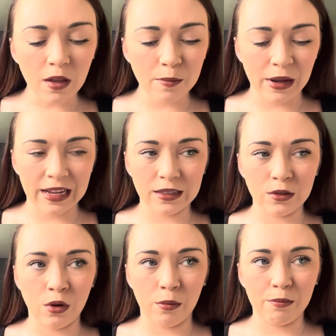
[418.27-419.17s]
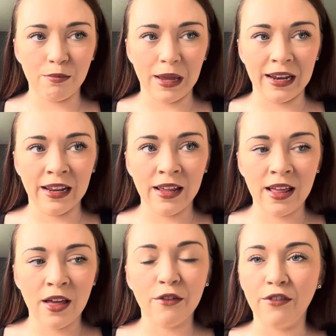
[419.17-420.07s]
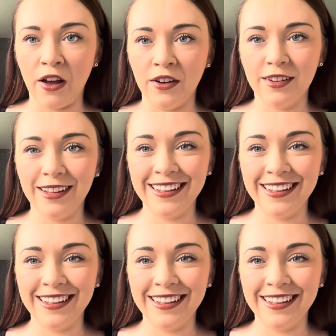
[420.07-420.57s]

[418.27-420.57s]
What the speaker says: but it's not been fun.